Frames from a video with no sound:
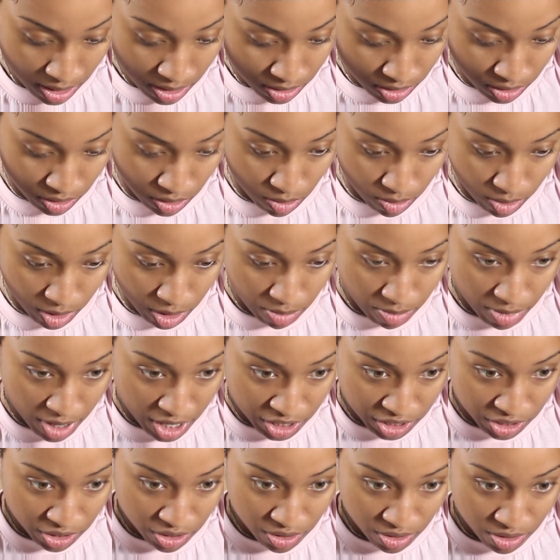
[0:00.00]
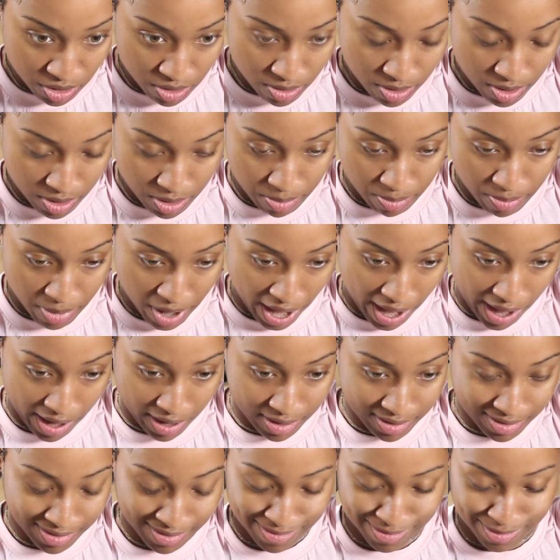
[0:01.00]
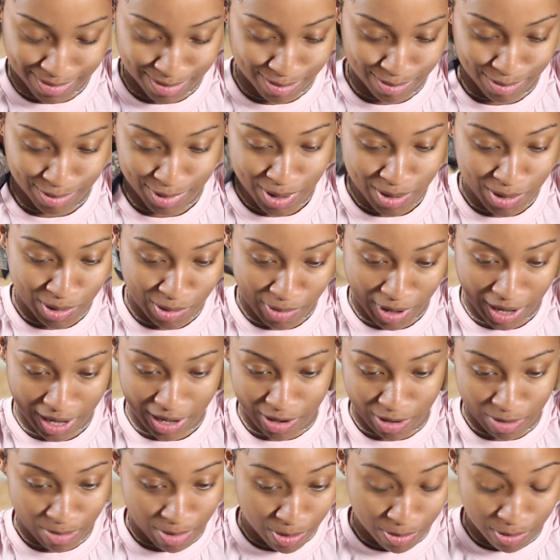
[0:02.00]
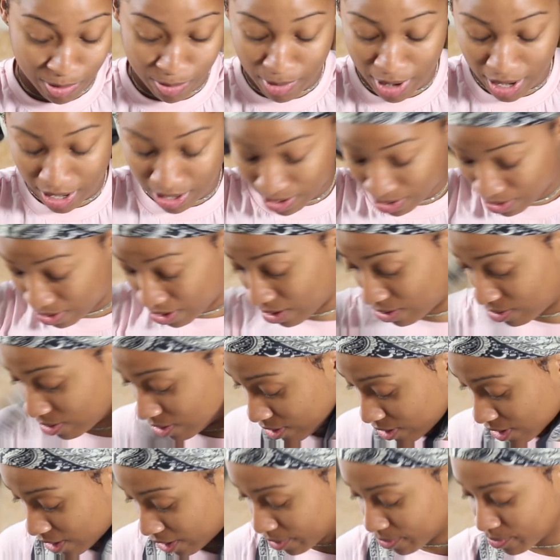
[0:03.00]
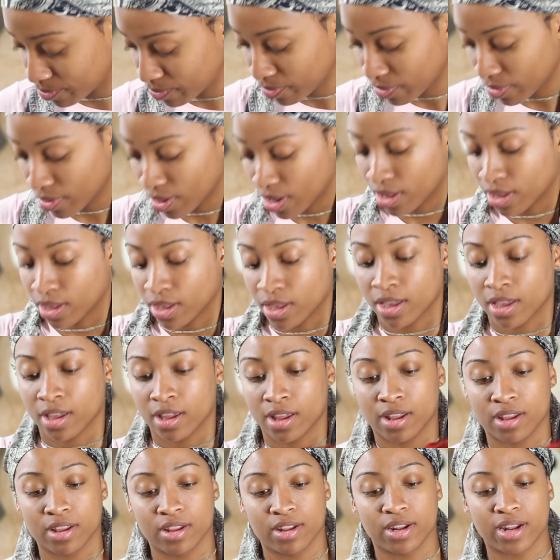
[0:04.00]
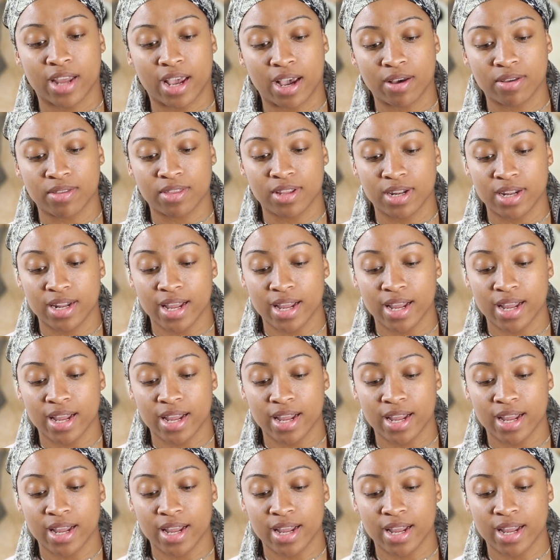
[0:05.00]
So you want to make sure you do it in the back, because don't nobody care about what the back of your hair look like. Now the